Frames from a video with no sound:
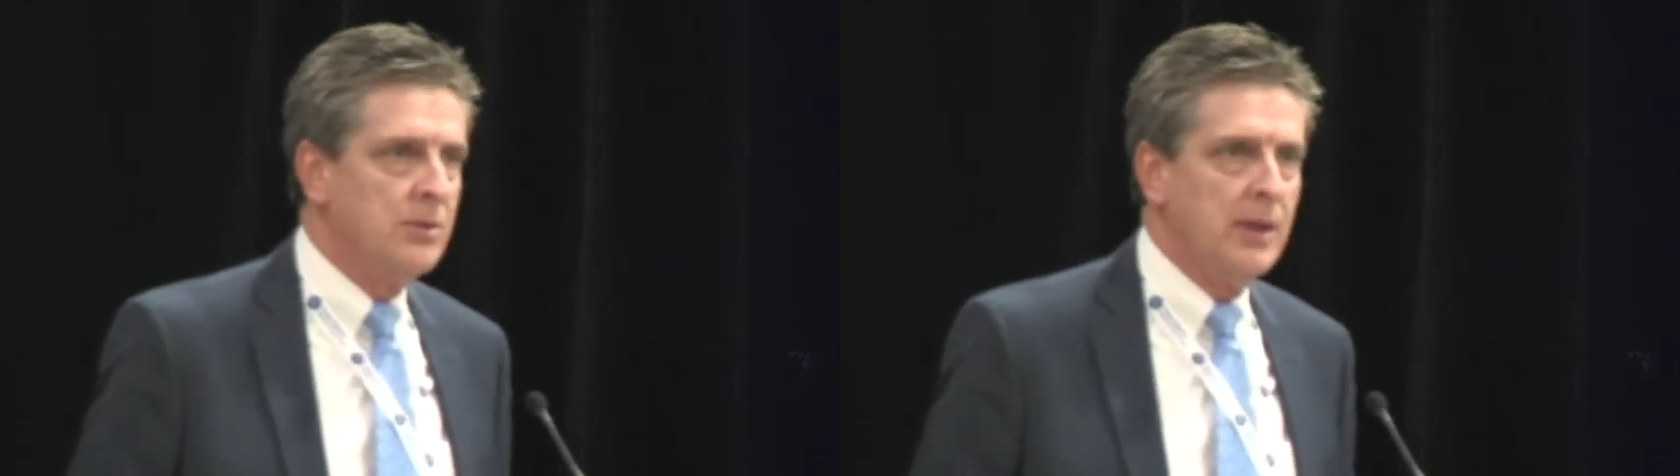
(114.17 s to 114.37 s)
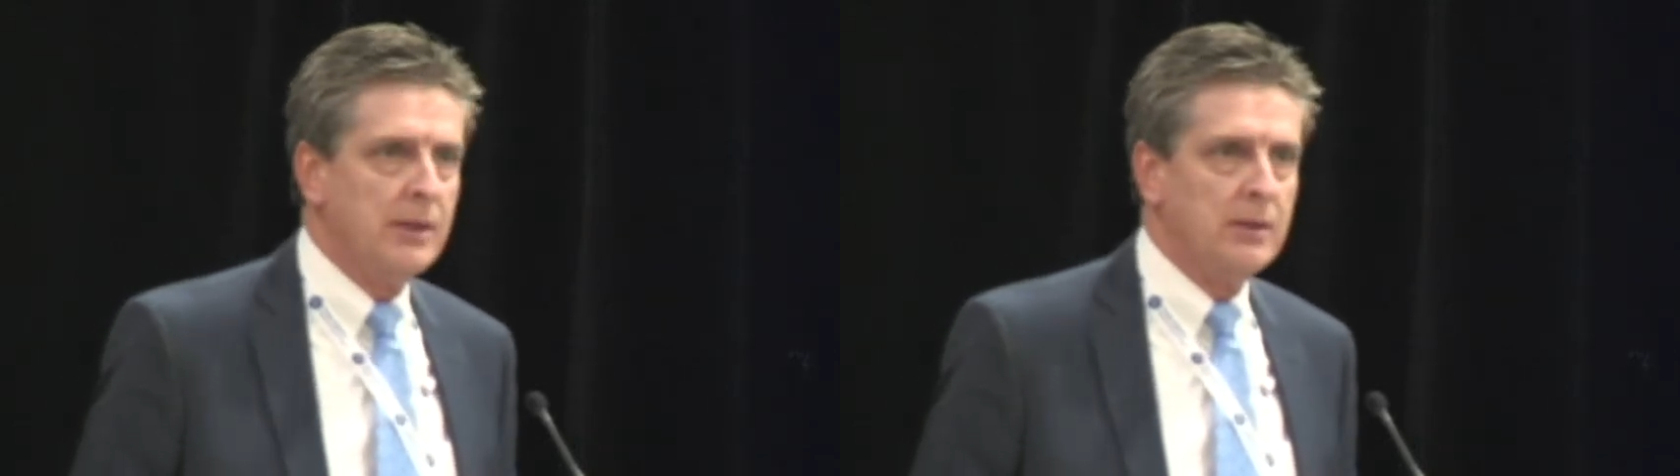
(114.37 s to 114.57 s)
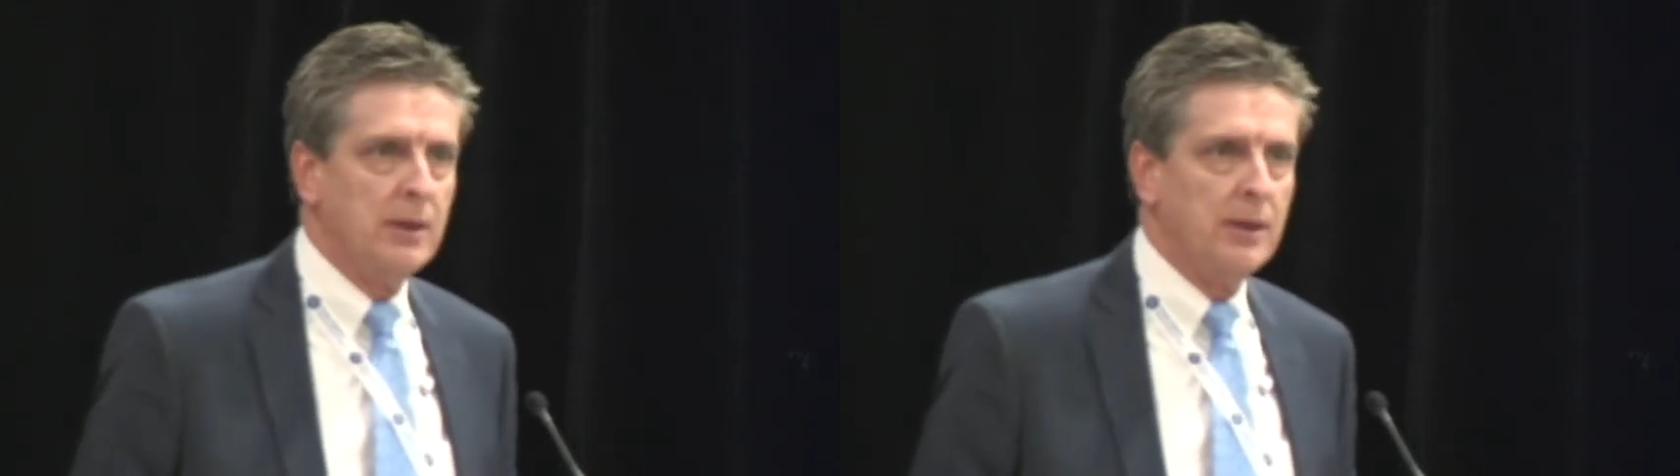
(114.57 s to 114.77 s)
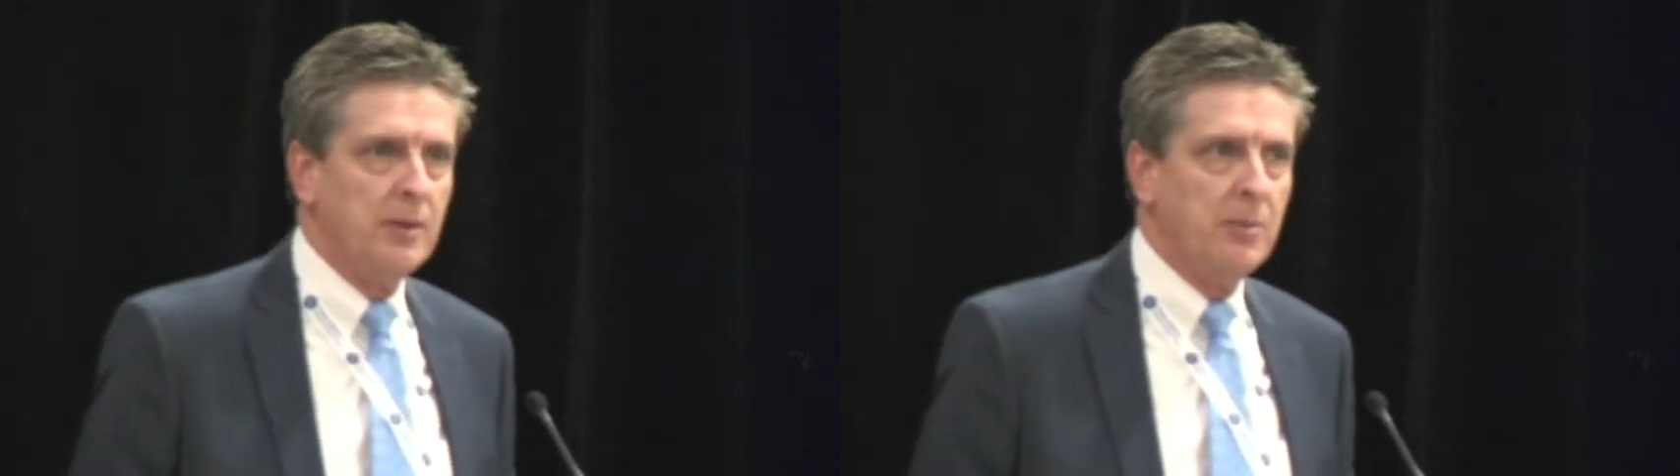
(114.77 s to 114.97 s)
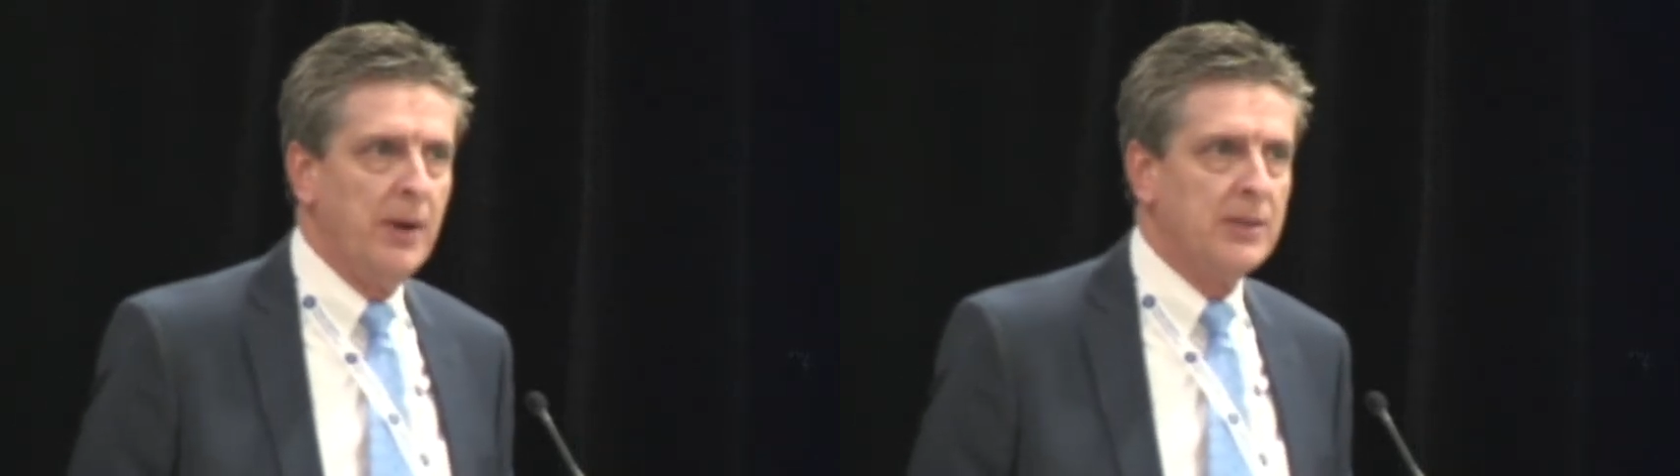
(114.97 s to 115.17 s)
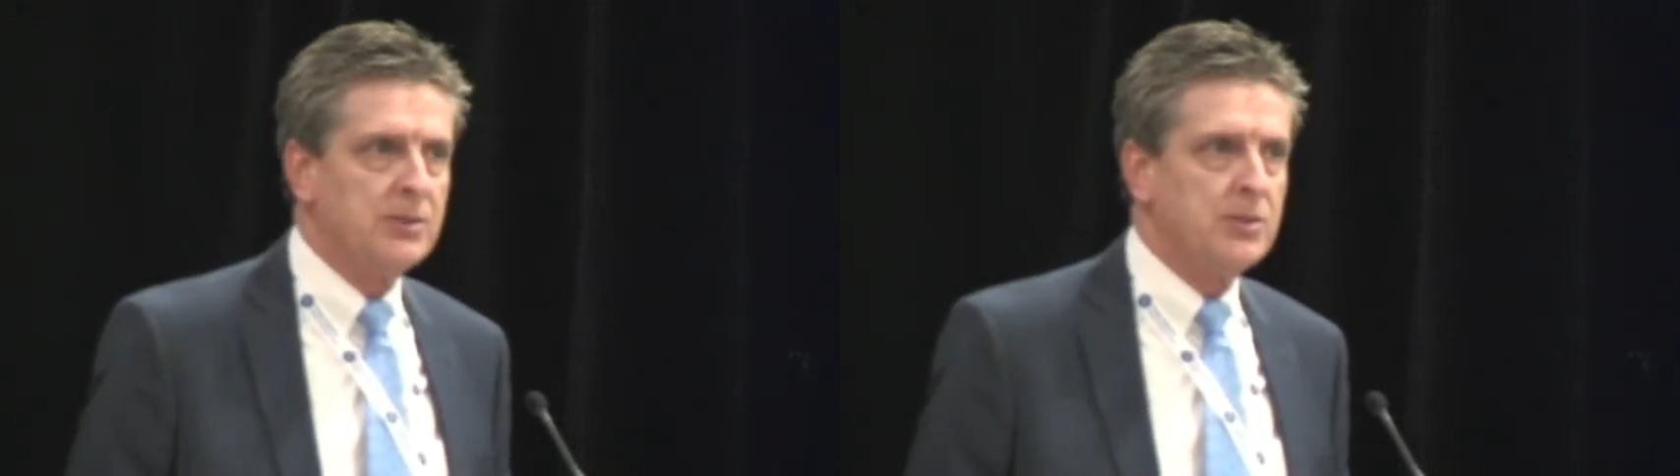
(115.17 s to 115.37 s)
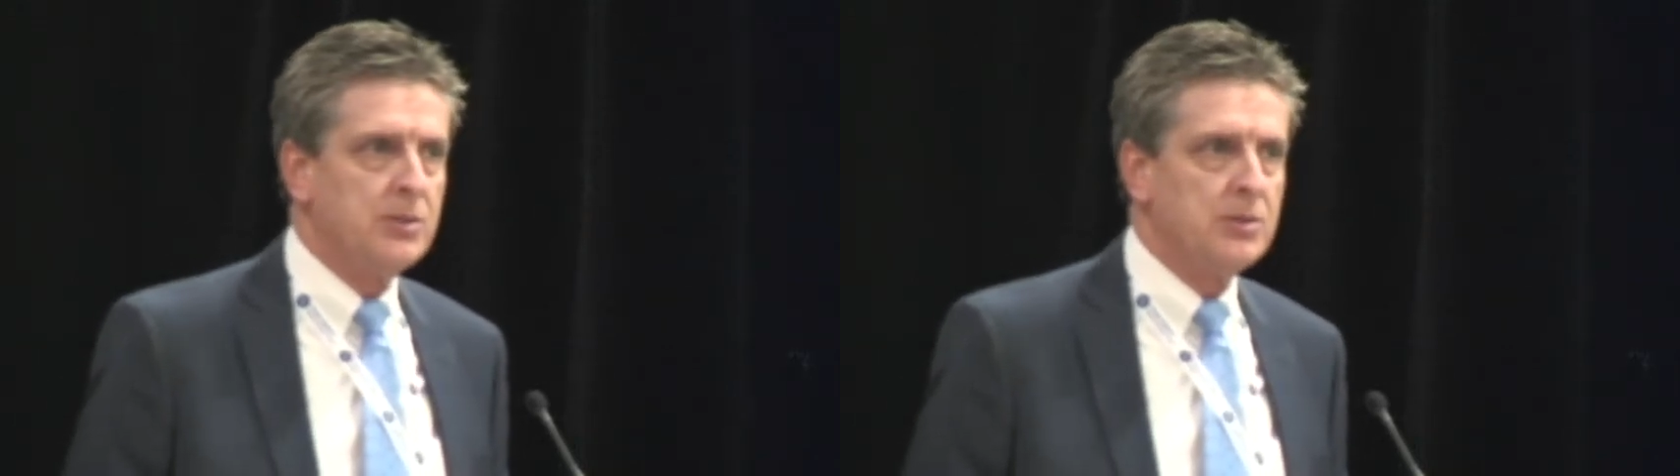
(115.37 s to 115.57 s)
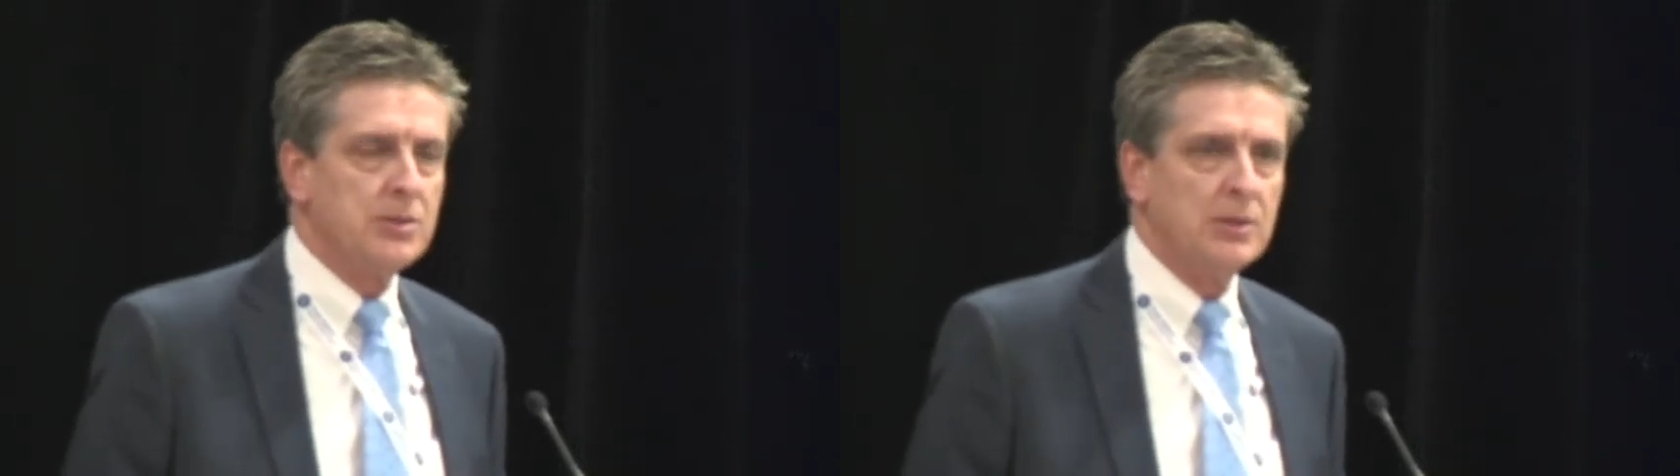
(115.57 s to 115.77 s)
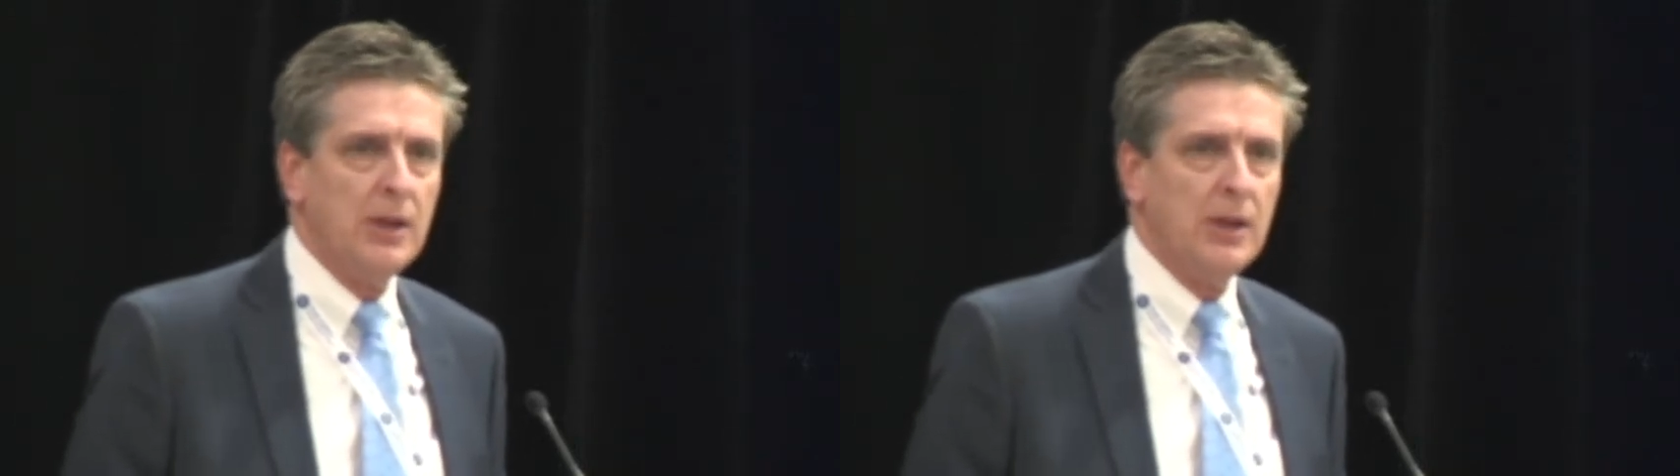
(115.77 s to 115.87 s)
that the passengers